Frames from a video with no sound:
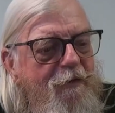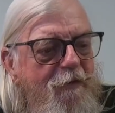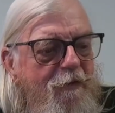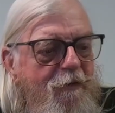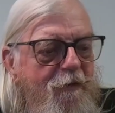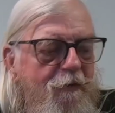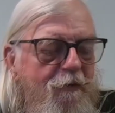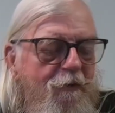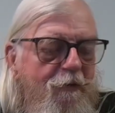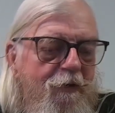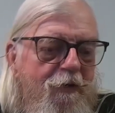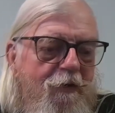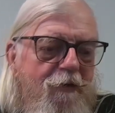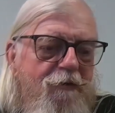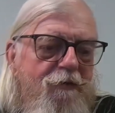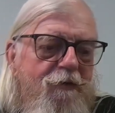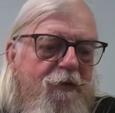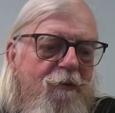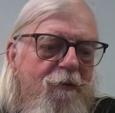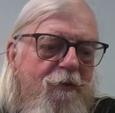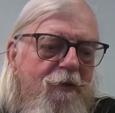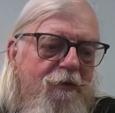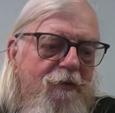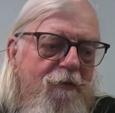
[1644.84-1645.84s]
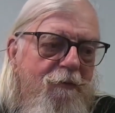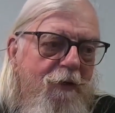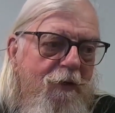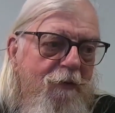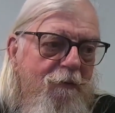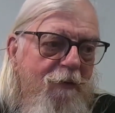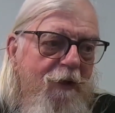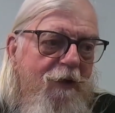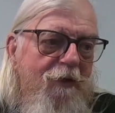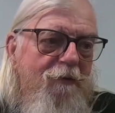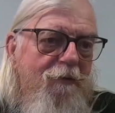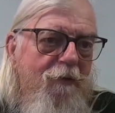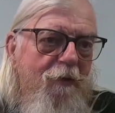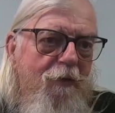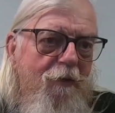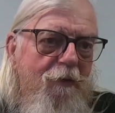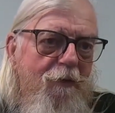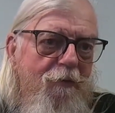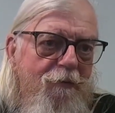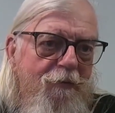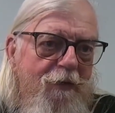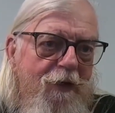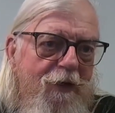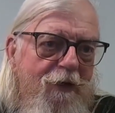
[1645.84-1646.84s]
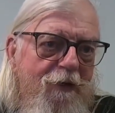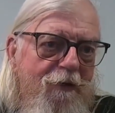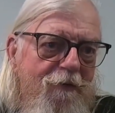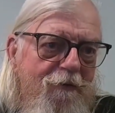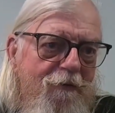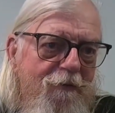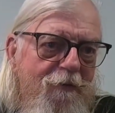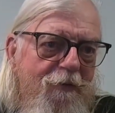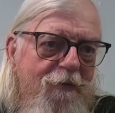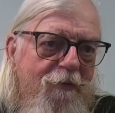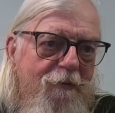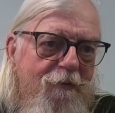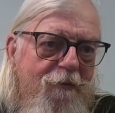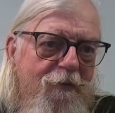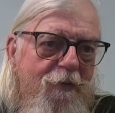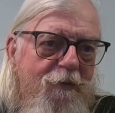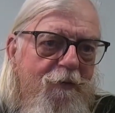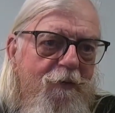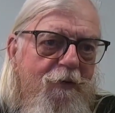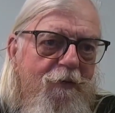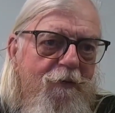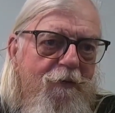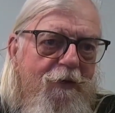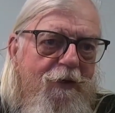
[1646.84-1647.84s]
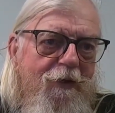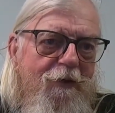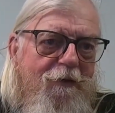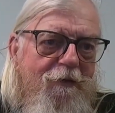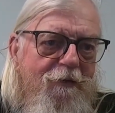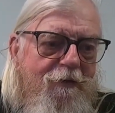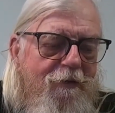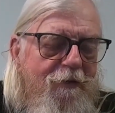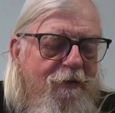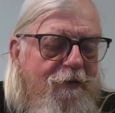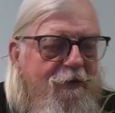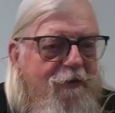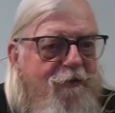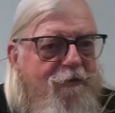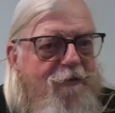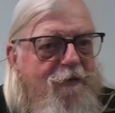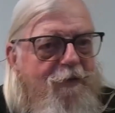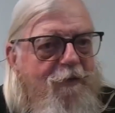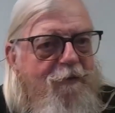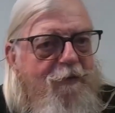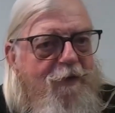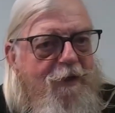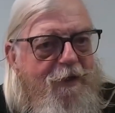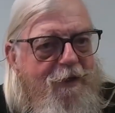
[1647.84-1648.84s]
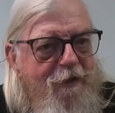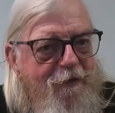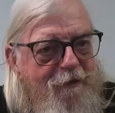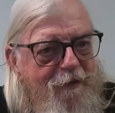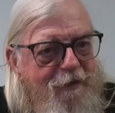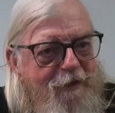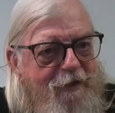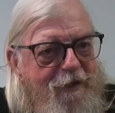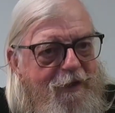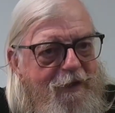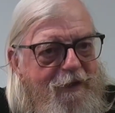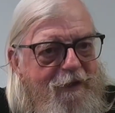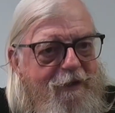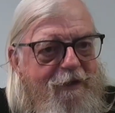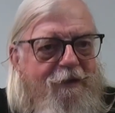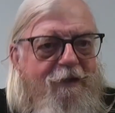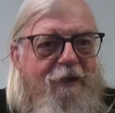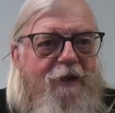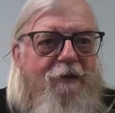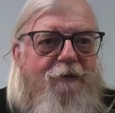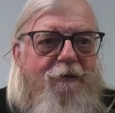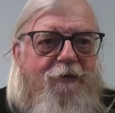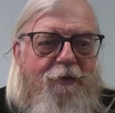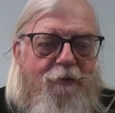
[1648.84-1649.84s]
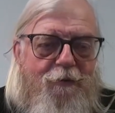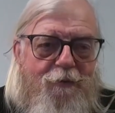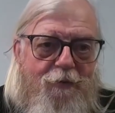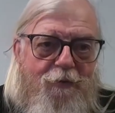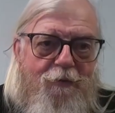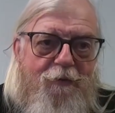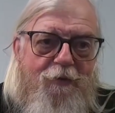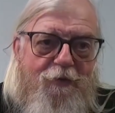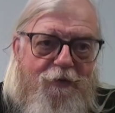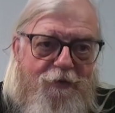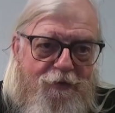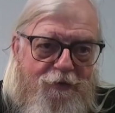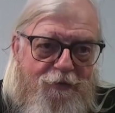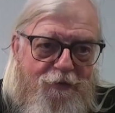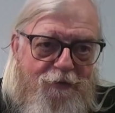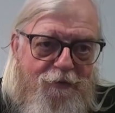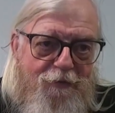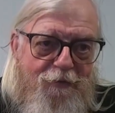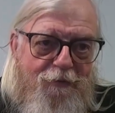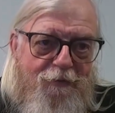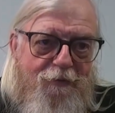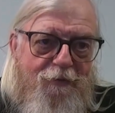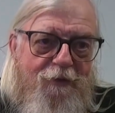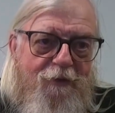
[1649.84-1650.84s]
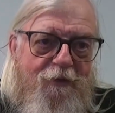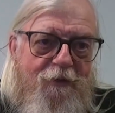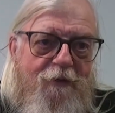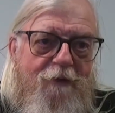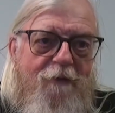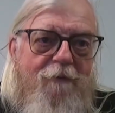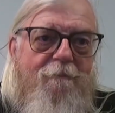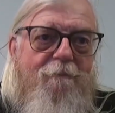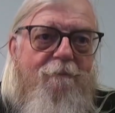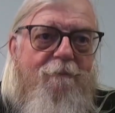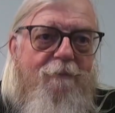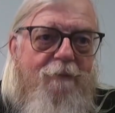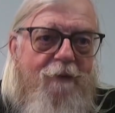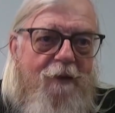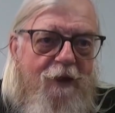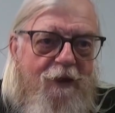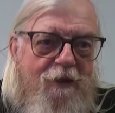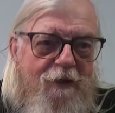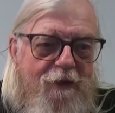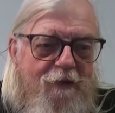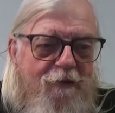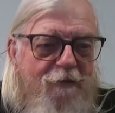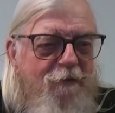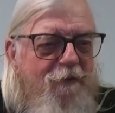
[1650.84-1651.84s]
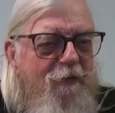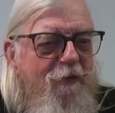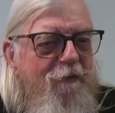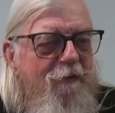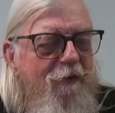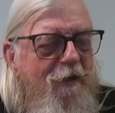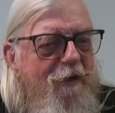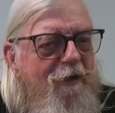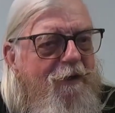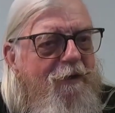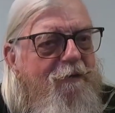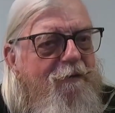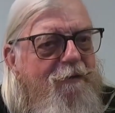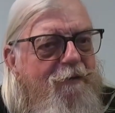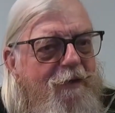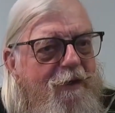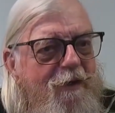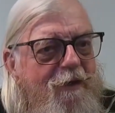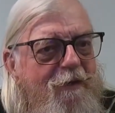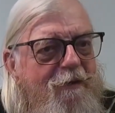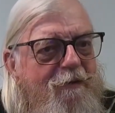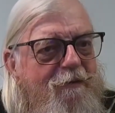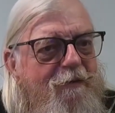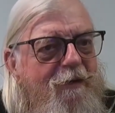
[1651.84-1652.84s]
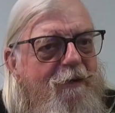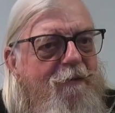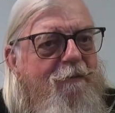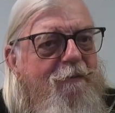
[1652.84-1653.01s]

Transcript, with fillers: are history books about my small hometown, World War One, history of Erie, Indiana, Now, known World War Two. I got three volumes out.